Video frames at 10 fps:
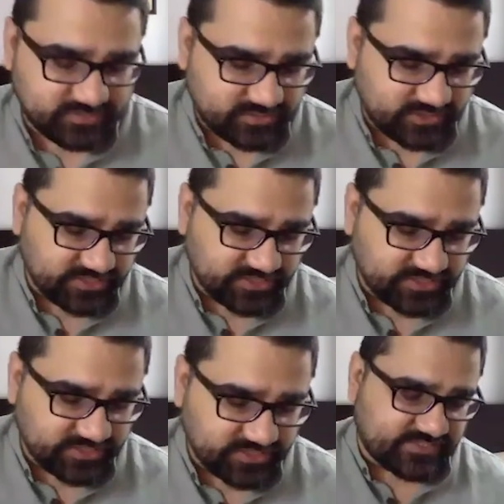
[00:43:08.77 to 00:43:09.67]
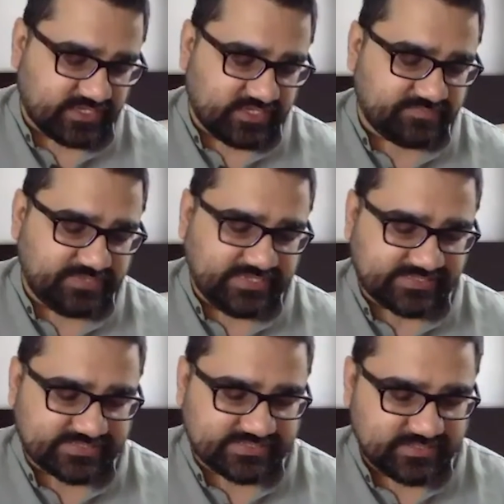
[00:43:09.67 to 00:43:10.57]
Earlier today, I saw a
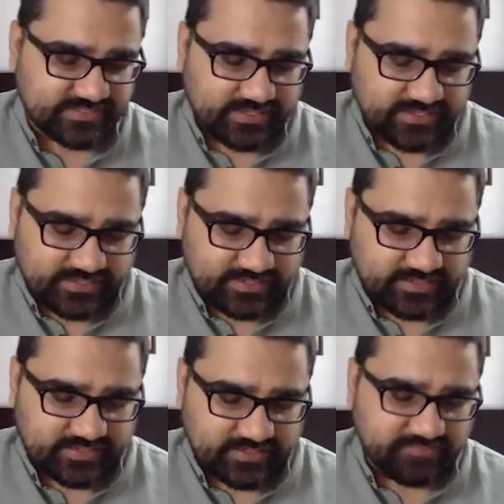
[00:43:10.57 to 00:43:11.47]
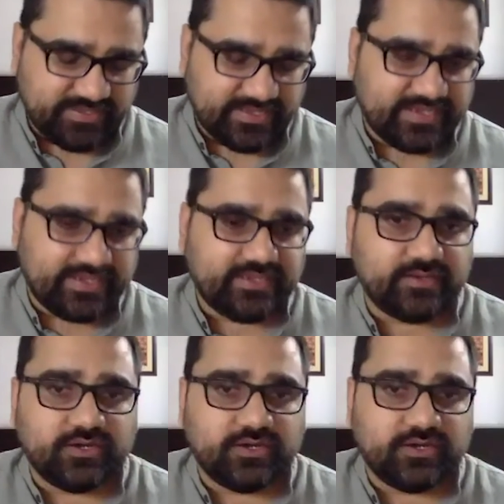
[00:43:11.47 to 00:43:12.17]
piece by